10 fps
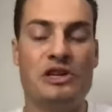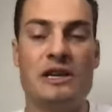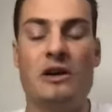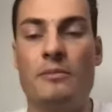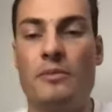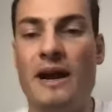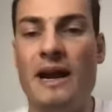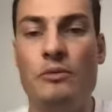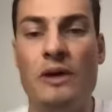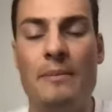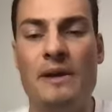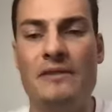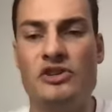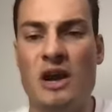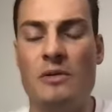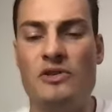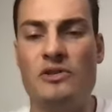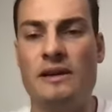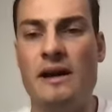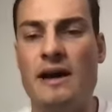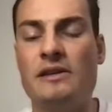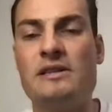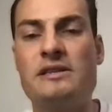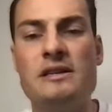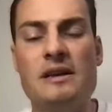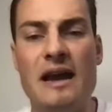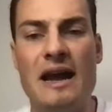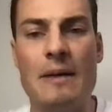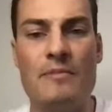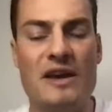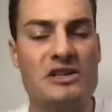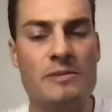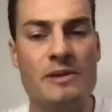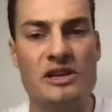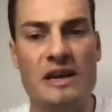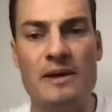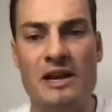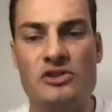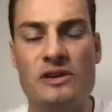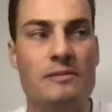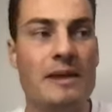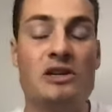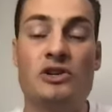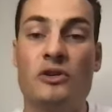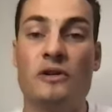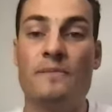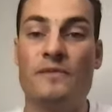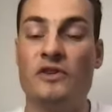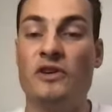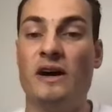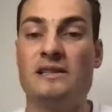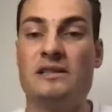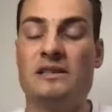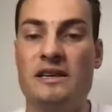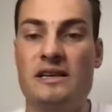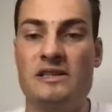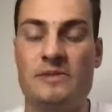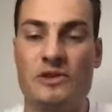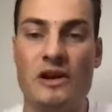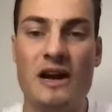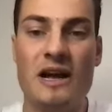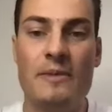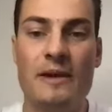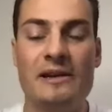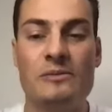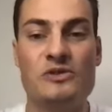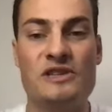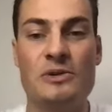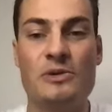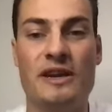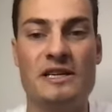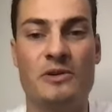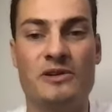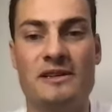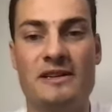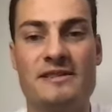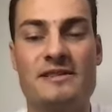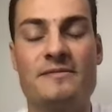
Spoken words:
e-com brand, we're happy to have a chat with you regardless. Thanks so much again, Patri, and make sure you guys listening, subscribe, and we'll see you in the next podcast.